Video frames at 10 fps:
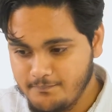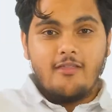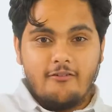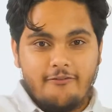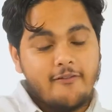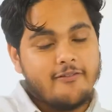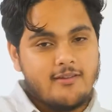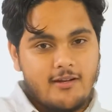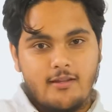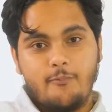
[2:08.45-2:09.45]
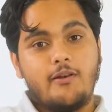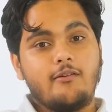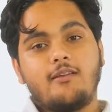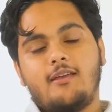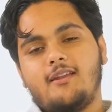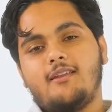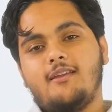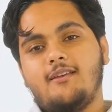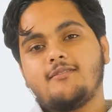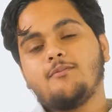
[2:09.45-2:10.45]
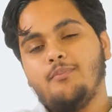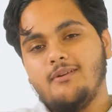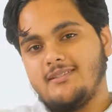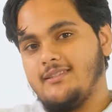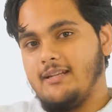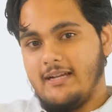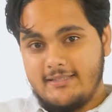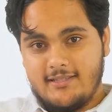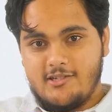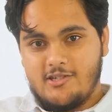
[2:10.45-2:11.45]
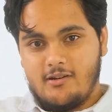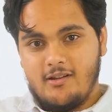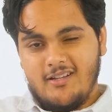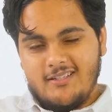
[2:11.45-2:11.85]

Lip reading: The fifth trend that we're looking at is personalization.